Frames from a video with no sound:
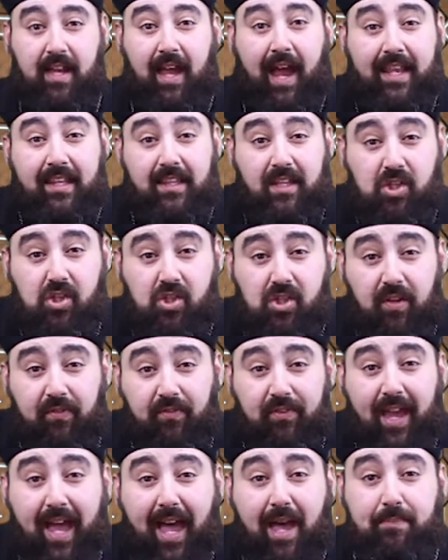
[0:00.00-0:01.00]
And the
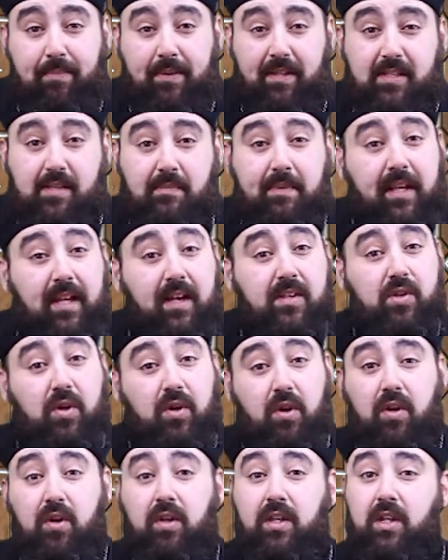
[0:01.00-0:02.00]
shift happens because
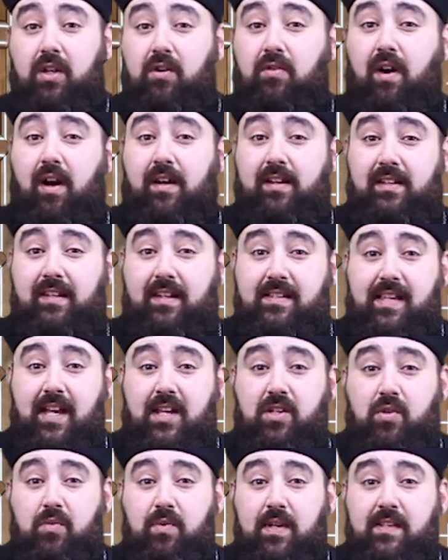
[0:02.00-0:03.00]
earlier on in the
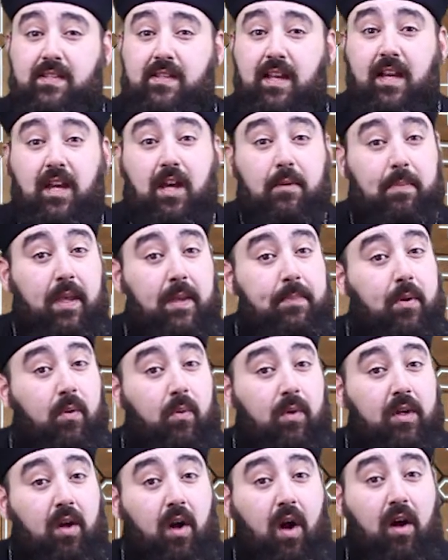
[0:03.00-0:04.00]
centuries, people
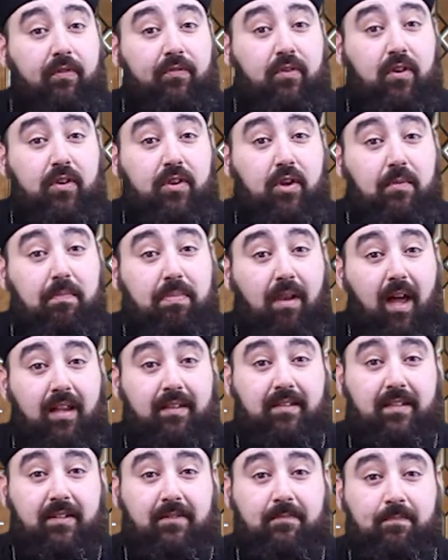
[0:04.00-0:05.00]
would offer their
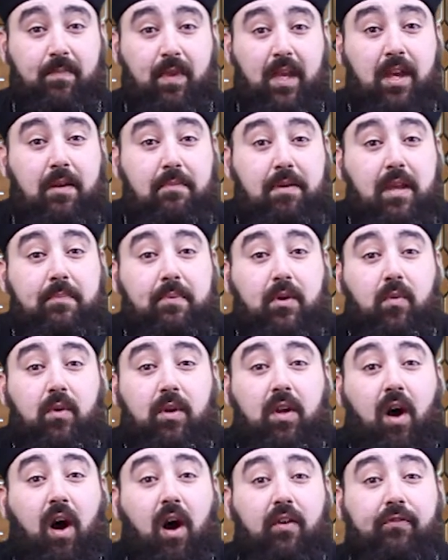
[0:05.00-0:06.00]
blood. People
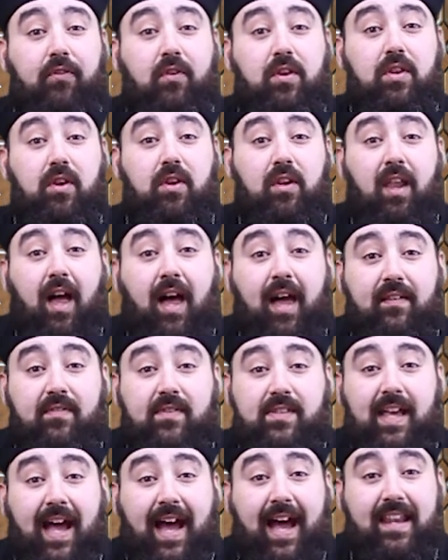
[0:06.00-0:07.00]
would offer their
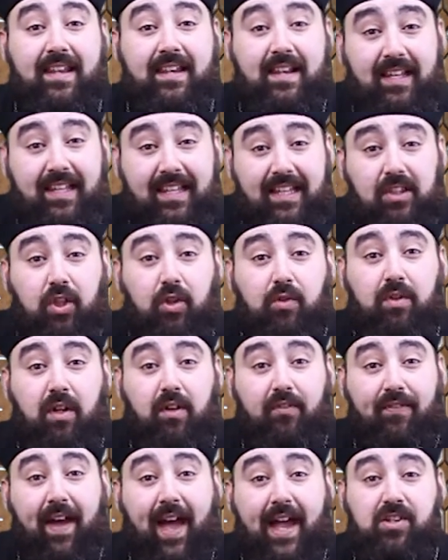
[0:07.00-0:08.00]
lives in a literal
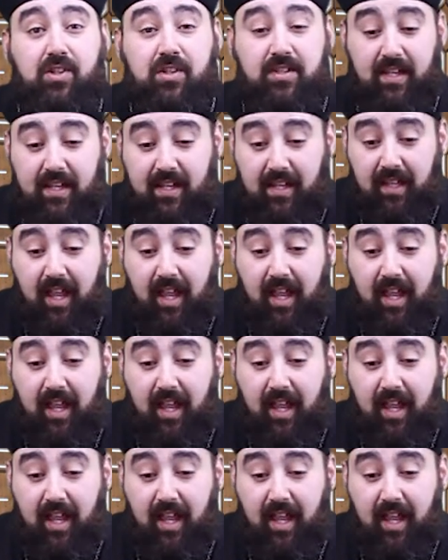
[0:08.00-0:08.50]
fashion and